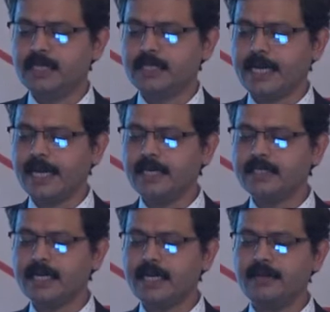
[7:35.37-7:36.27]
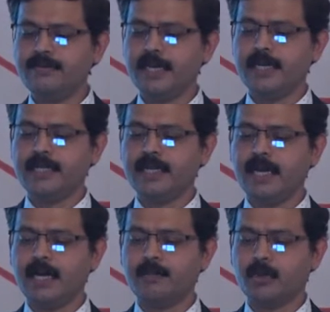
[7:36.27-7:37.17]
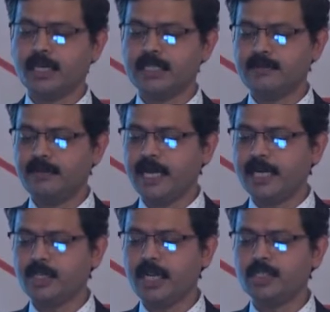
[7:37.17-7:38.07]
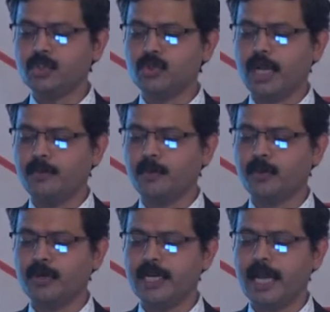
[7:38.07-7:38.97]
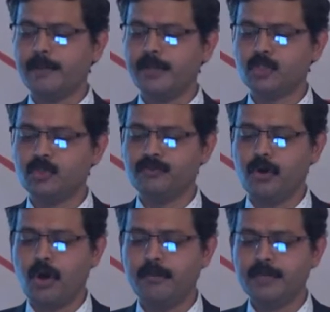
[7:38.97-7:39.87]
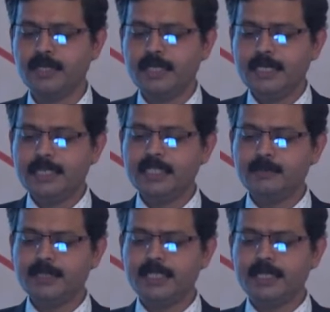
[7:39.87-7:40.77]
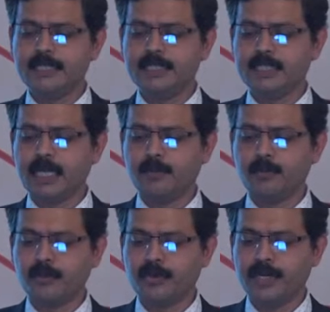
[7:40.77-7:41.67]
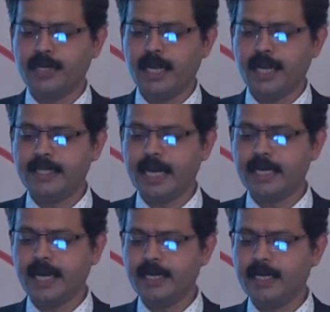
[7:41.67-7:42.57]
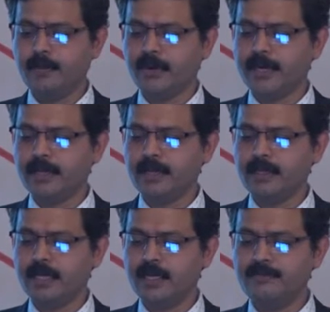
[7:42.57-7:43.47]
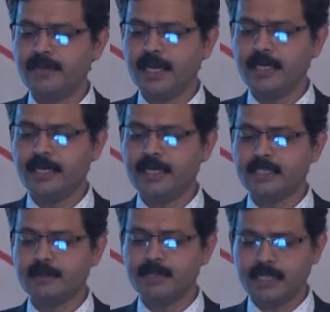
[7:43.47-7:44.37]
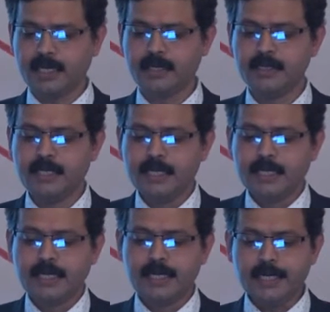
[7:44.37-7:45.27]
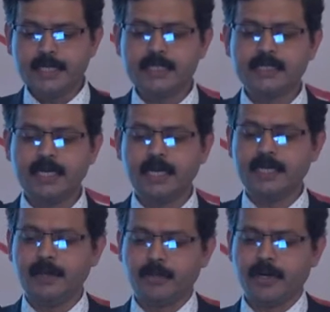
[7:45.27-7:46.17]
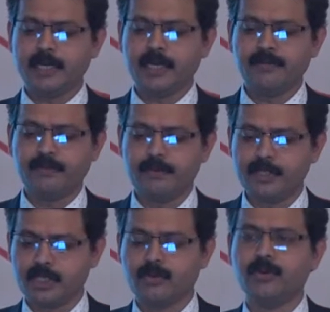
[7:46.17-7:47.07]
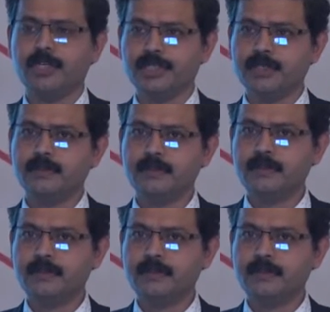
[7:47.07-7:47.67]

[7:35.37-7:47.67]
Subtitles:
The triglyceride in VLDL are progressively hydrolyzed to lipoprotein lipase to form intermediate density lipoprotein and that LDL particle. The liver LDL receptor clears LDL particle from the circulation.